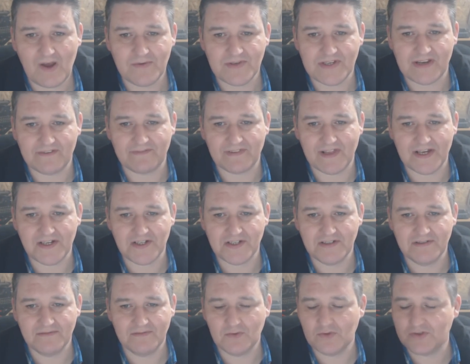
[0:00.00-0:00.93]
Why was that
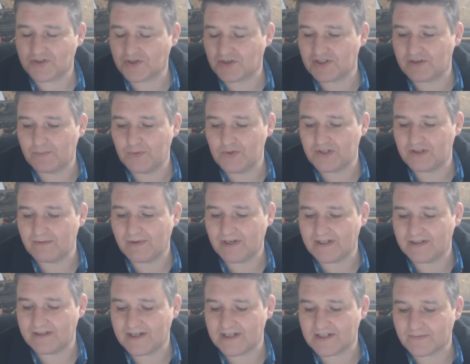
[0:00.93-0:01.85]
flashing? Oh, it's because I pushed the
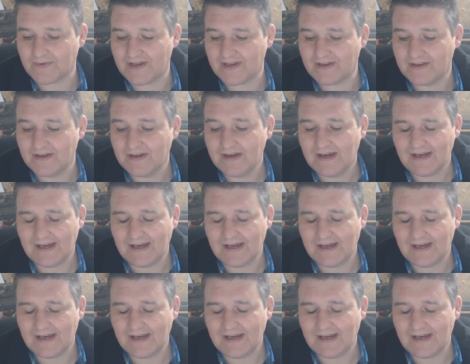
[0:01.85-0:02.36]
button, that's why.